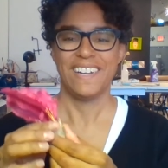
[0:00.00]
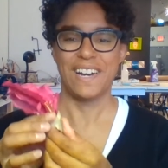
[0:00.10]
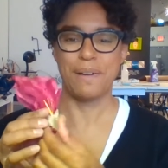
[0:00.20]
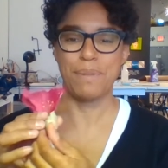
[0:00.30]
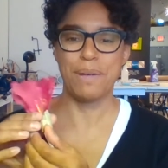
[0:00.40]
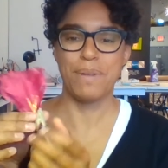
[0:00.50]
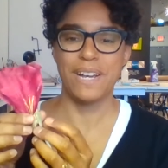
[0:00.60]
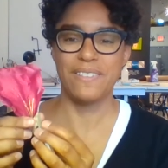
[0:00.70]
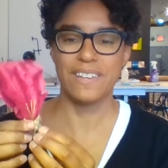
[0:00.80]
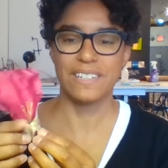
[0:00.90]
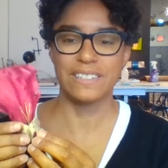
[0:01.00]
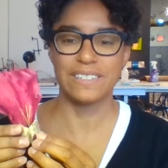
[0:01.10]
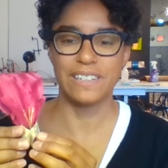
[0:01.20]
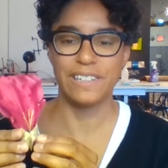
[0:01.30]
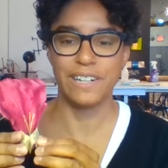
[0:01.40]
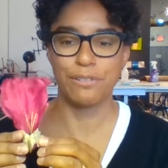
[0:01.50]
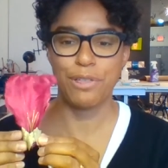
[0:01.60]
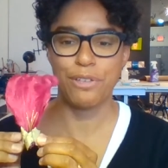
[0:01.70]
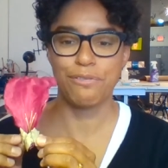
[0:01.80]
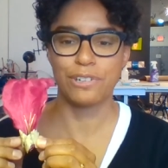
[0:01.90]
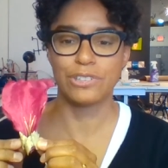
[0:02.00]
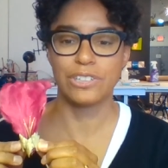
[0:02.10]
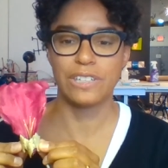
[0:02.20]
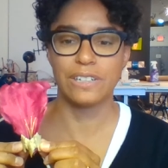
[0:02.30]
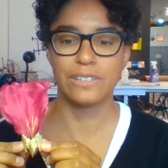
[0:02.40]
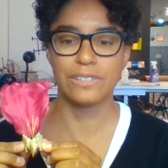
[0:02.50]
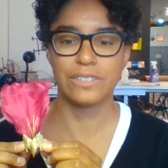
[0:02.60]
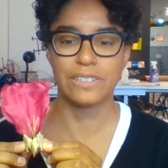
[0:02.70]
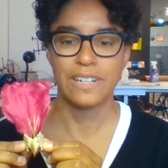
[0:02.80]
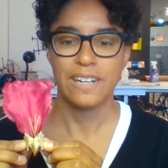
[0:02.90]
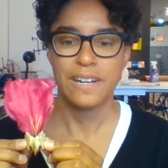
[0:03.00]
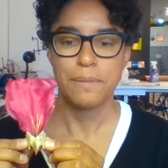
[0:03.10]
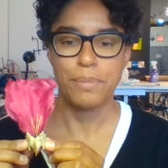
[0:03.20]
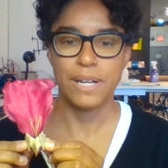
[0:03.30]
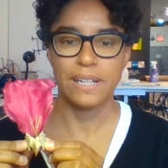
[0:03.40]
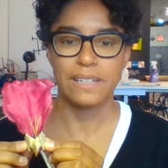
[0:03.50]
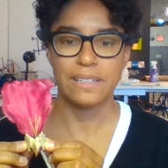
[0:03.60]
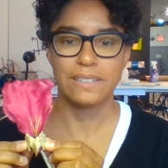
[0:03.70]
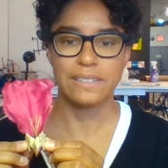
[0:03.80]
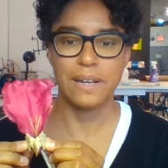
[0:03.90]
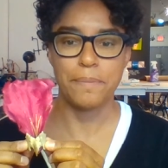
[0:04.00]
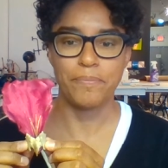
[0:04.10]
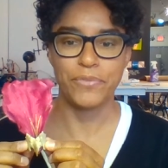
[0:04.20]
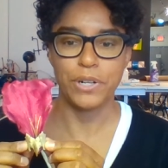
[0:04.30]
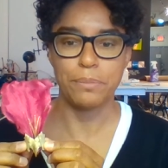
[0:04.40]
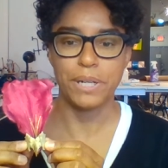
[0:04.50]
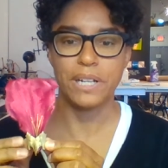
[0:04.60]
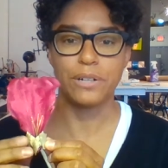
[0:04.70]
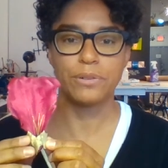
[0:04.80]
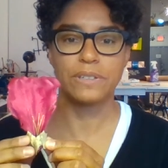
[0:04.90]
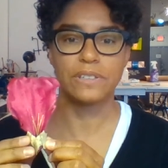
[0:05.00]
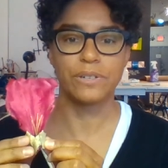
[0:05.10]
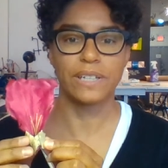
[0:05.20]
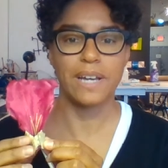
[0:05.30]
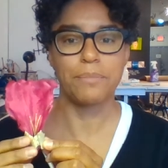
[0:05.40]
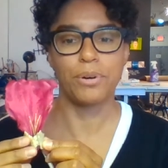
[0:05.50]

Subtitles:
I made this along with the first years because Dominique was doing that